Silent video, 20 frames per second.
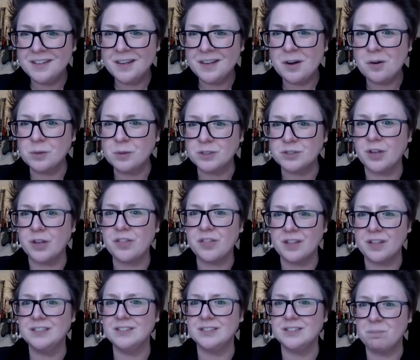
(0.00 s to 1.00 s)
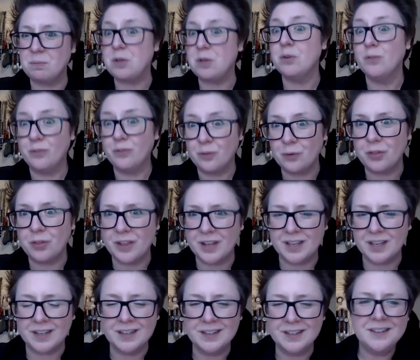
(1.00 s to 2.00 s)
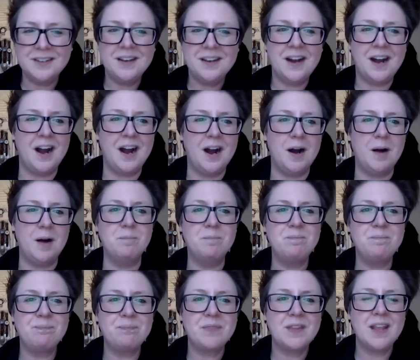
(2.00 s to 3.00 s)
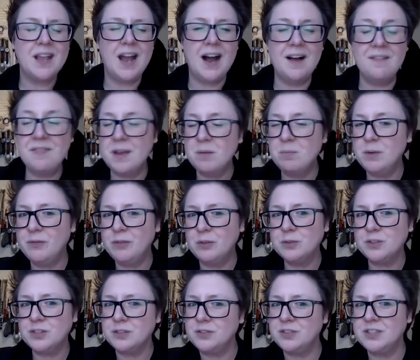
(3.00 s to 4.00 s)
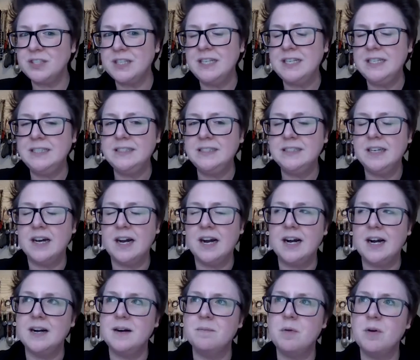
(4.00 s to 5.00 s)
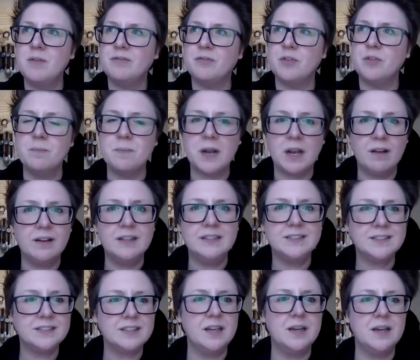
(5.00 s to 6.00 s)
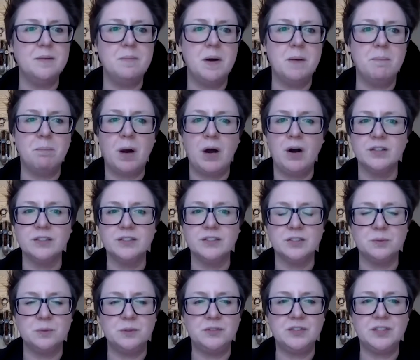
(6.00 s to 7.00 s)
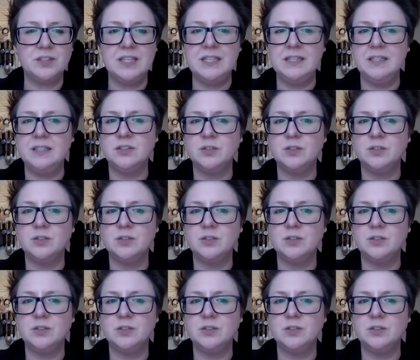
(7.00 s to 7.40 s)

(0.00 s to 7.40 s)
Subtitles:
which I think is a beautiful thing. And then we've also seen from clients and partners that we've seen,